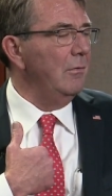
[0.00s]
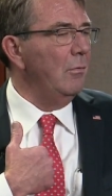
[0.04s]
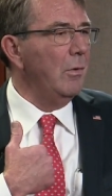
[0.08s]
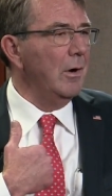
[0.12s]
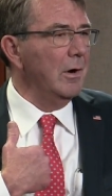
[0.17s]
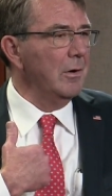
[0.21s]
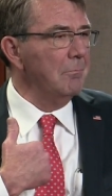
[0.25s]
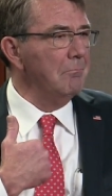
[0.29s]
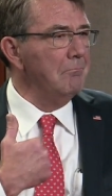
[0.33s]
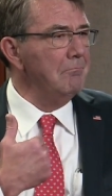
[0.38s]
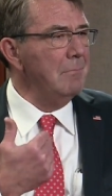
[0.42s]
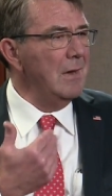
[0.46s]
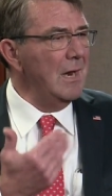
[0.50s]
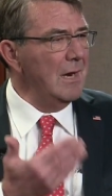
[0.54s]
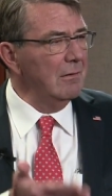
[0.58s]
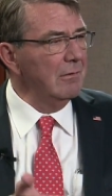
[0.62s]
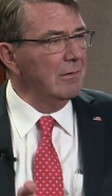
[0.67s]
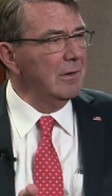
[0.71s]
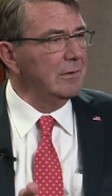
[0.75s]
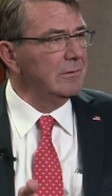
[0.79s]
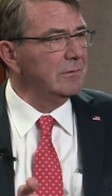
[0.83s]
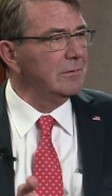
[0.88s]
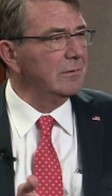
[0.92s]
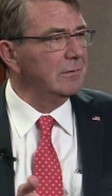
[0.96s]
where
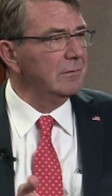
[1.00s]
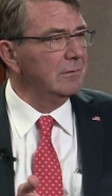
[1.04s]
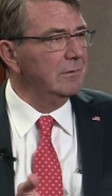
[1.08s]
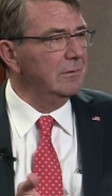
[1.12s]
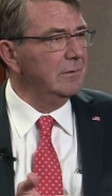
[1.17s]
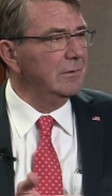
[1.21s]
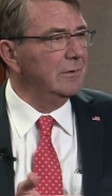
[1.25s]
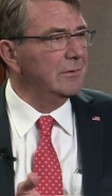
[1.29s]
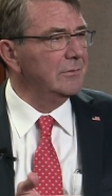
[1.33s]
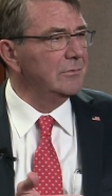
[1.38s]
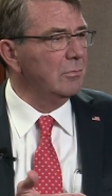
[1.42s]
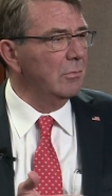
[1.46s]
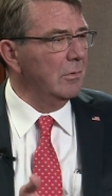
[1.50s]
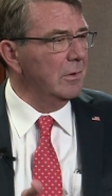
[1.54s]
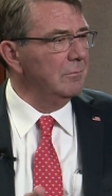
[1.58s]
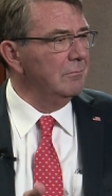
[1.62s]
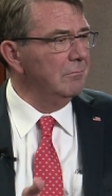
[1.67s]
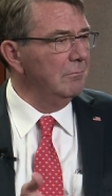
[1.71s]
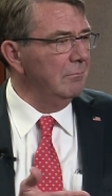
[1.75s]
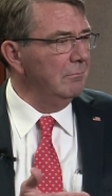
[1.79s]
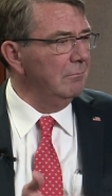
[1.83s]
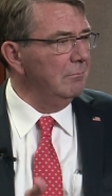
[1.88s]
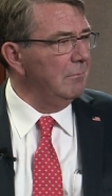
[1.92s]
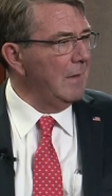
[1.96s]
merit is
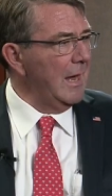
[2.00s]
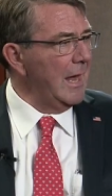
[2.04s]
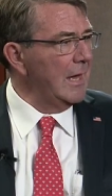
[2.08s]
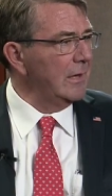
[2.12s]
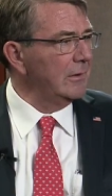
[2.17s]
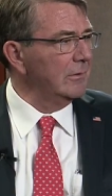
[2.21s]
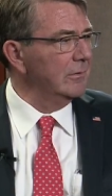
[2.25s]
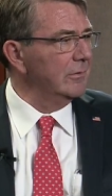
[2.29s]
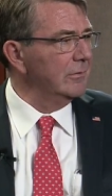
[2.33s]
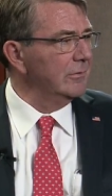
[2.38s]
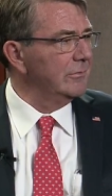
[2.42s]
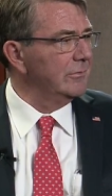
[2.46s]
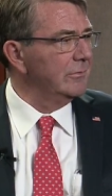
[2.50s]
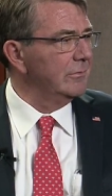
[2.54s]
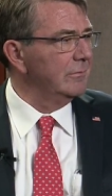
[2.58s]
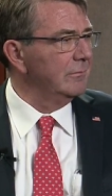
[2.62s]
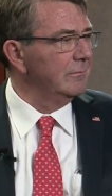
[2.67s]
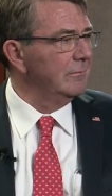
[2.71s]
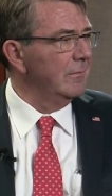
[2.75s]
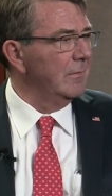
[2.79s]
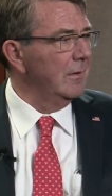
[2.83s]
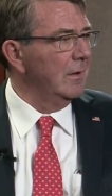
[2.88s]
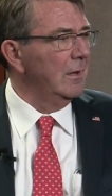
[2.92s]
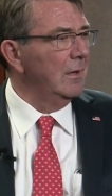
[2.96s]
what matters
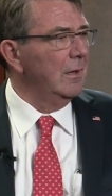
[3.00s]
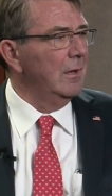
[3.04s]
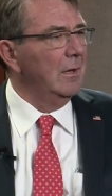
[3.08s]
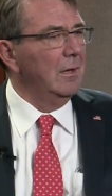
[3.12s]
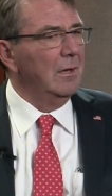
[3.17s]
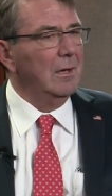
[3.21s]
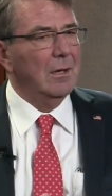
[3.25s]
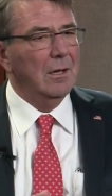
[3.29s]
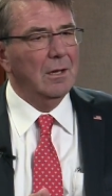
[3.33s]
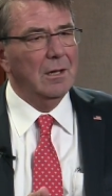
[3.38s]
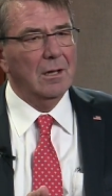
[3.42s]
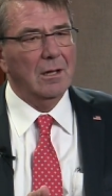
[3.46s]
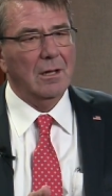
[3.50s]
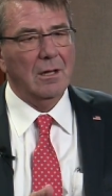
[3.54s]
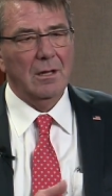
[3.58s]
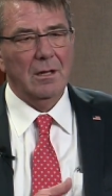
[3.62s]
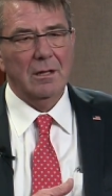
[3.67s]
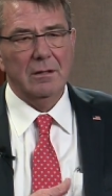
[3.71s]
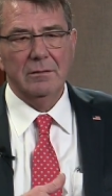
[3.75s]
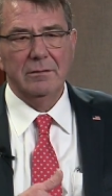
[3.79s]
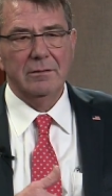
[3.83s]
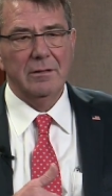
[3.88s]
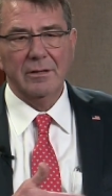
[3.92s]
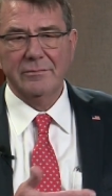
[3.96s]

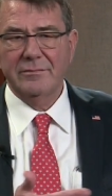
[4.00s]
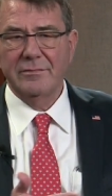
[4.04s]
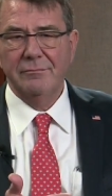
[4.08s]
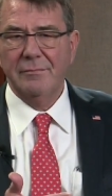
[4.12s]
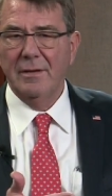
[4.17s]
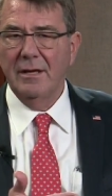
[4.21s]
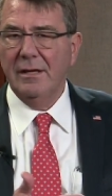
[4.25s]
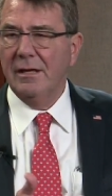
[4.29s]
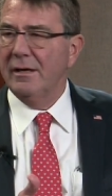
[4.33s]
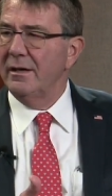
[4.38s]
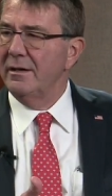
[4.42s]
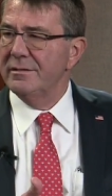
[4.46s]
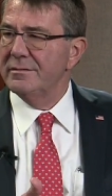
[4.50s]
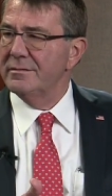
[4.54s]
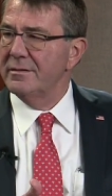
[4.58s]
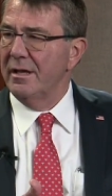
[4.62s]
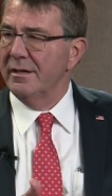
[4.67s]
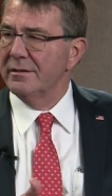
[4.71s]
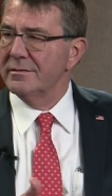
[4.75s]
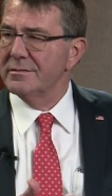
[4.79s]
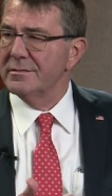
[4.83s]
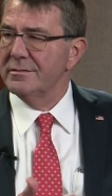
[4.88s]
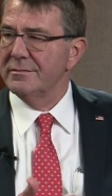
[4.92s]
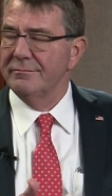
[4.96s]
uh, doesn't make any
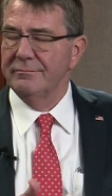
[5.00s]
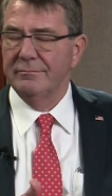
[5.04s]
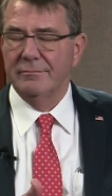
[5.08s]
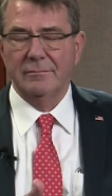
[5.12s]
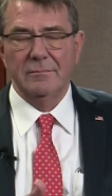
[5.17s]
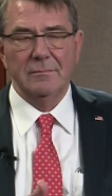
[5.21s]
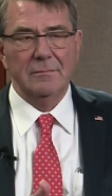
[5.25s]
sense.